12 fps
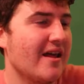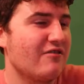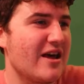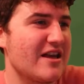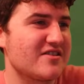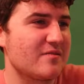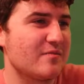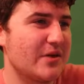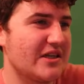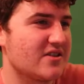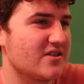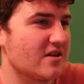Rest in
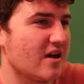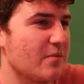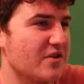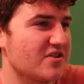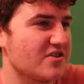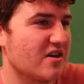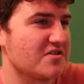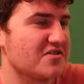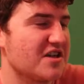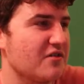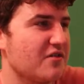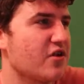peace. Up with the stars
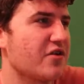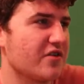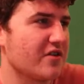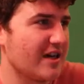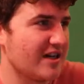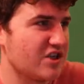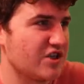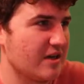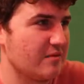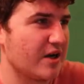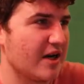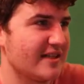now. The Northern Lights
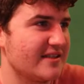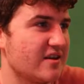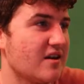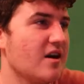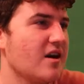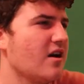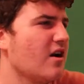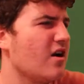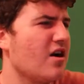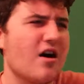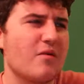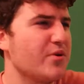shine brighter.
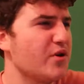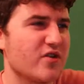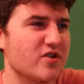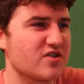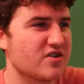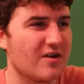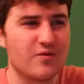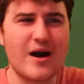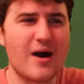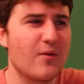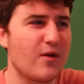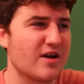Oh, beautiful stuff.
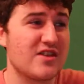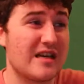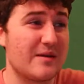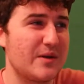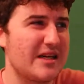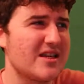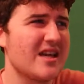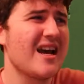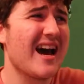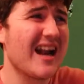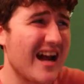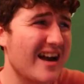Well worked set piece.
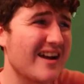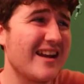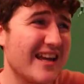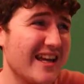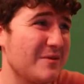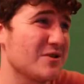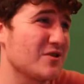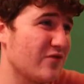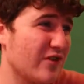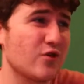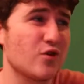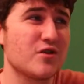And Aaron Hickey with his
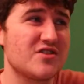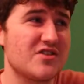fifth goal of the